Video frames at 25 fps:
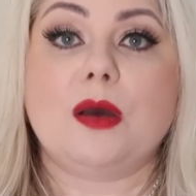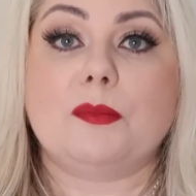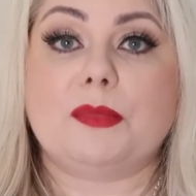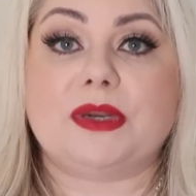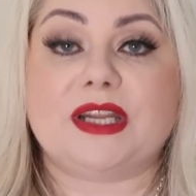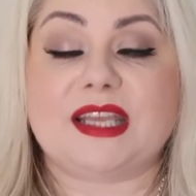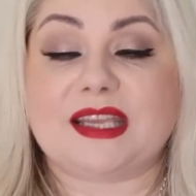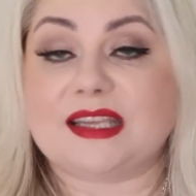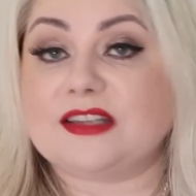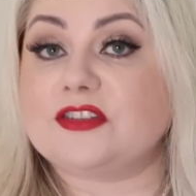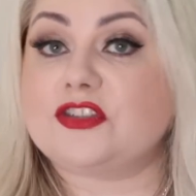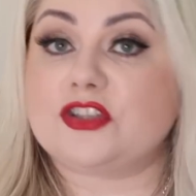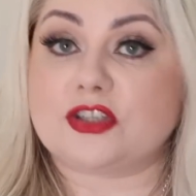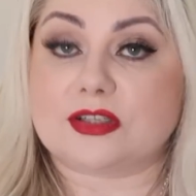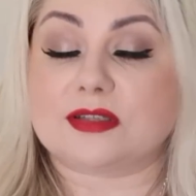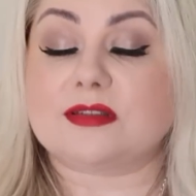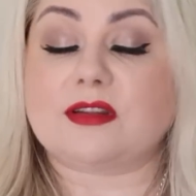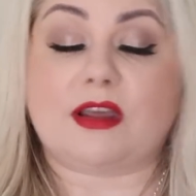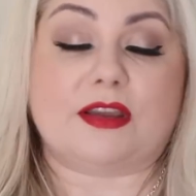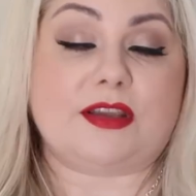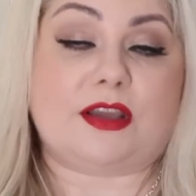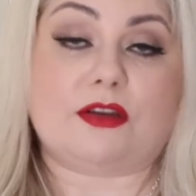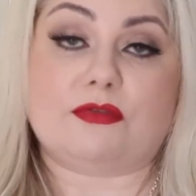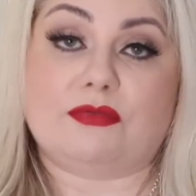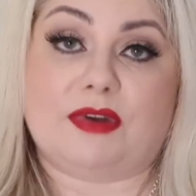but it is just
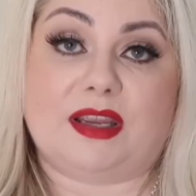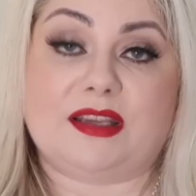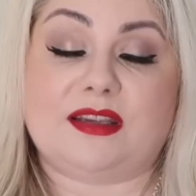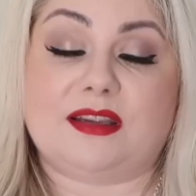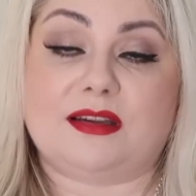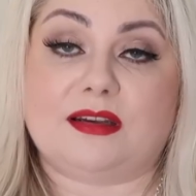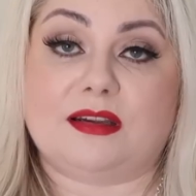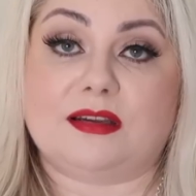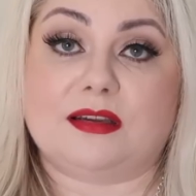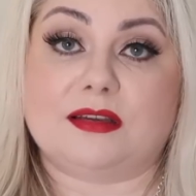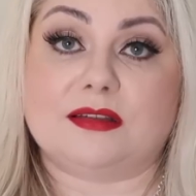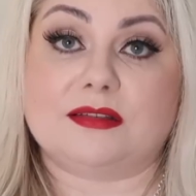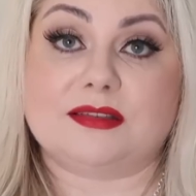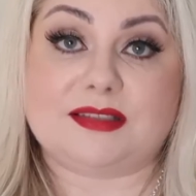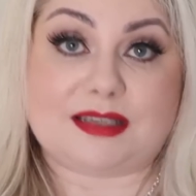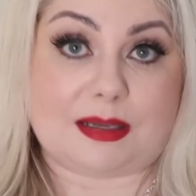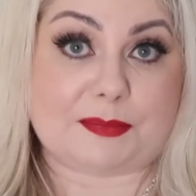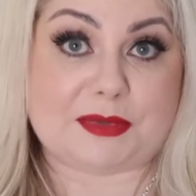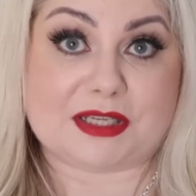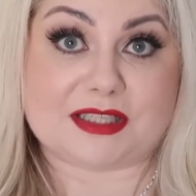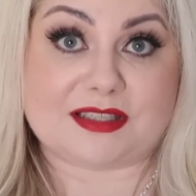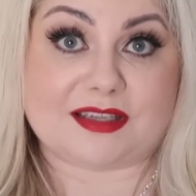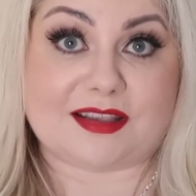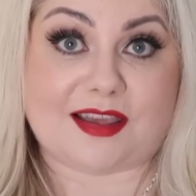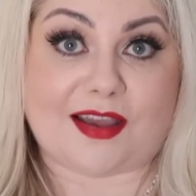like a regular
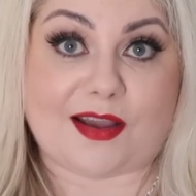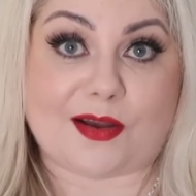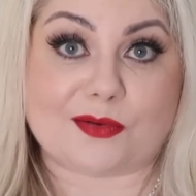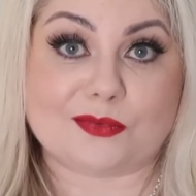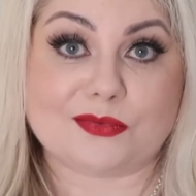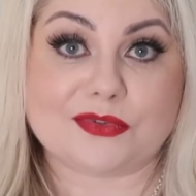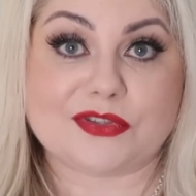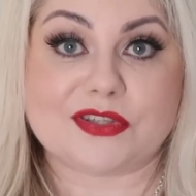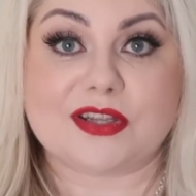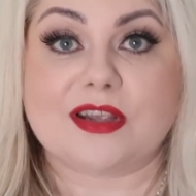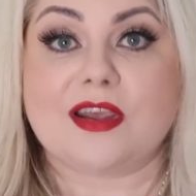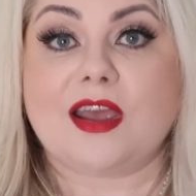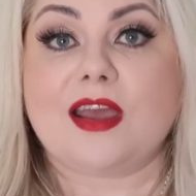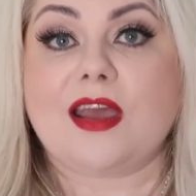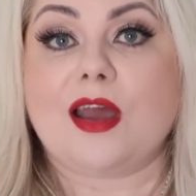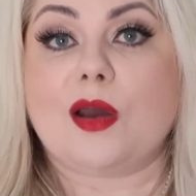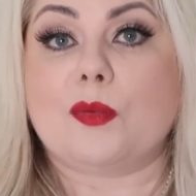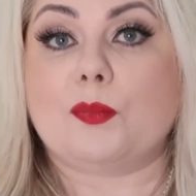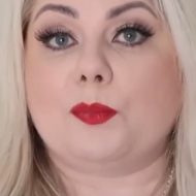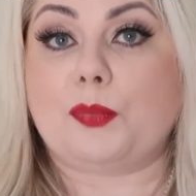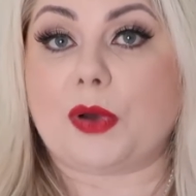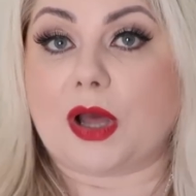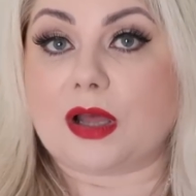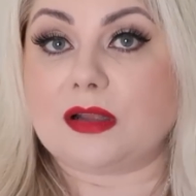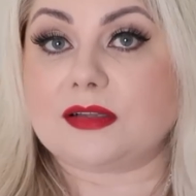debit account,
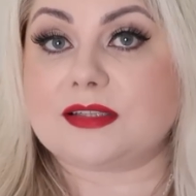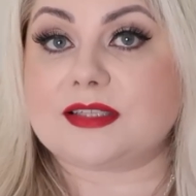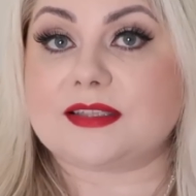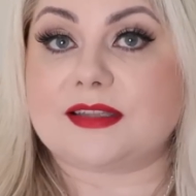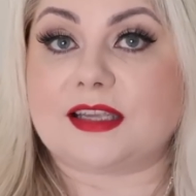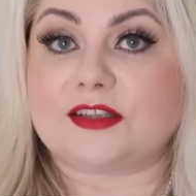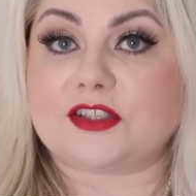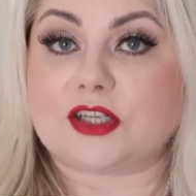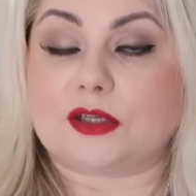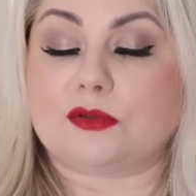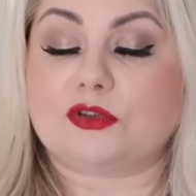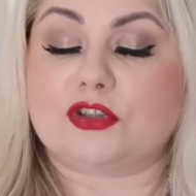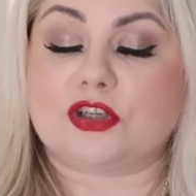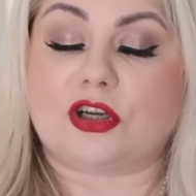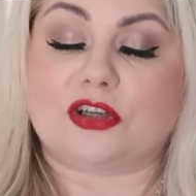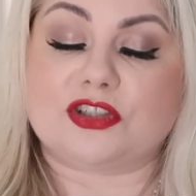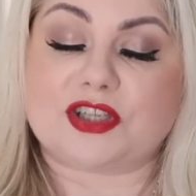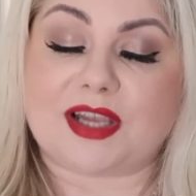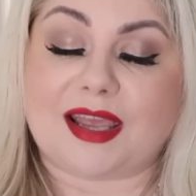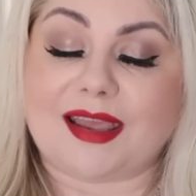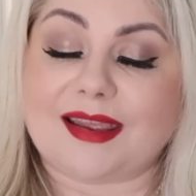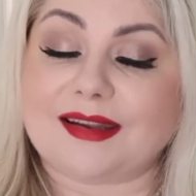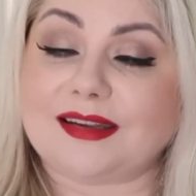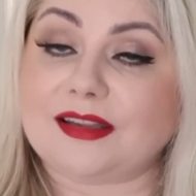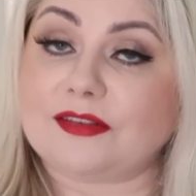but they don't
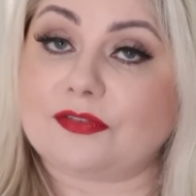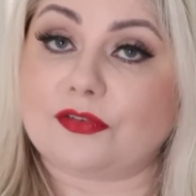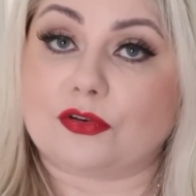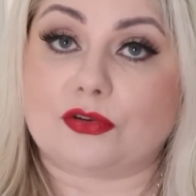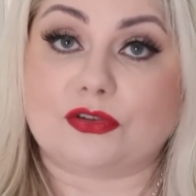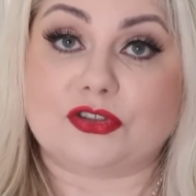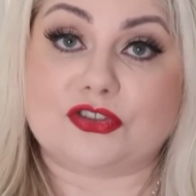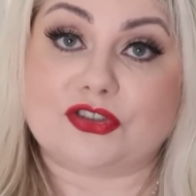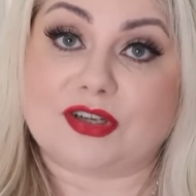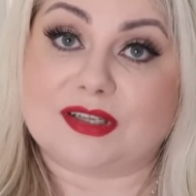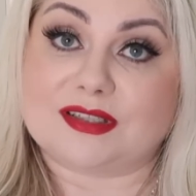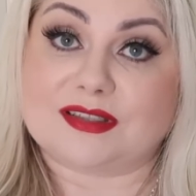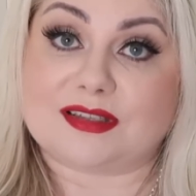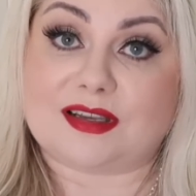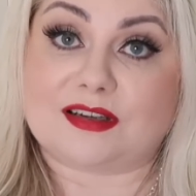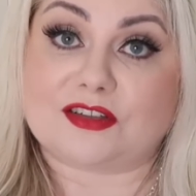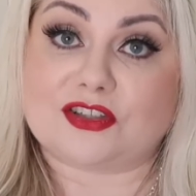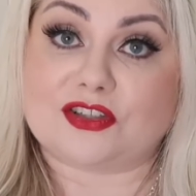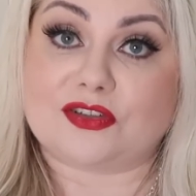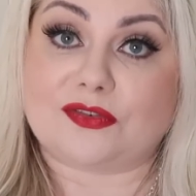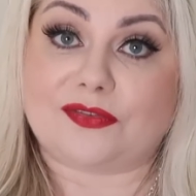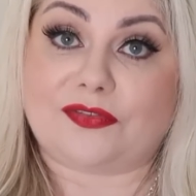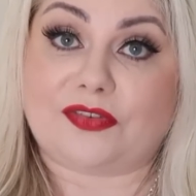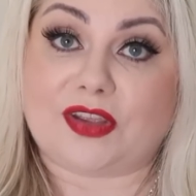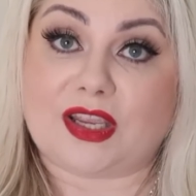charge any foreign
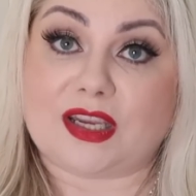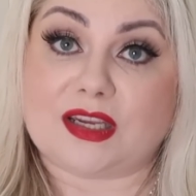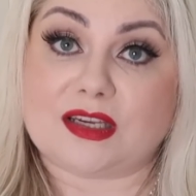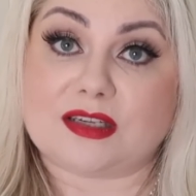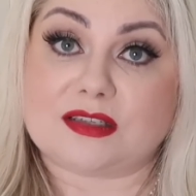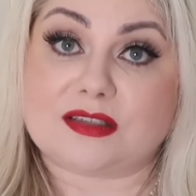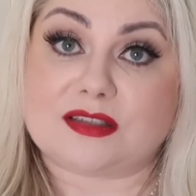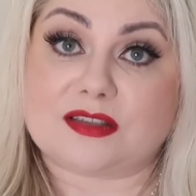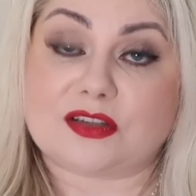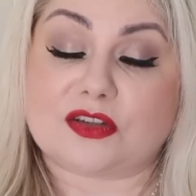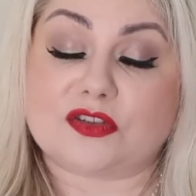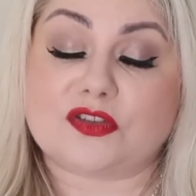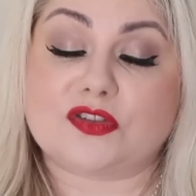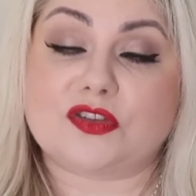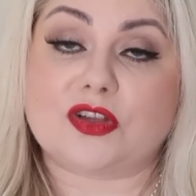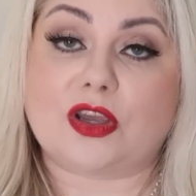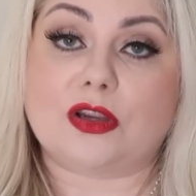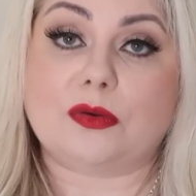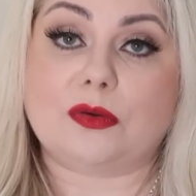transaction fees. So